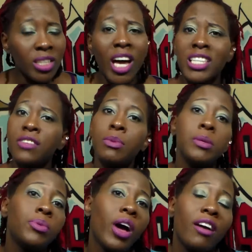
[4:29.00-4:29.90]
lots of
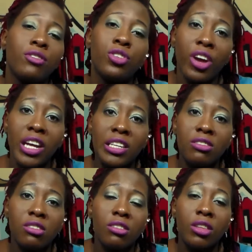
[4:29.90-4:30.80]
people have
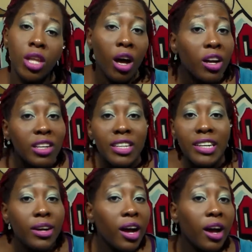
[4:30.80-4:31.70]
great luck
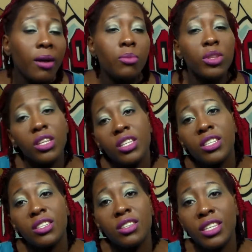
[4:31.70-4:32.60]
with
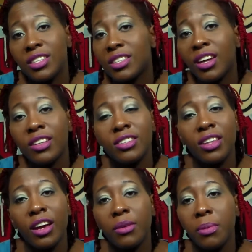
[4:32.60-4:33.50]
these sites. A
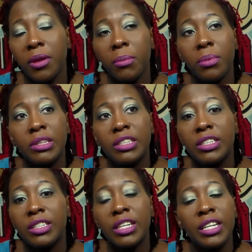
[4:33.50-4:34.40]
lot of
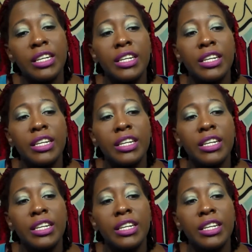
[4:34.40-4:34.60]
people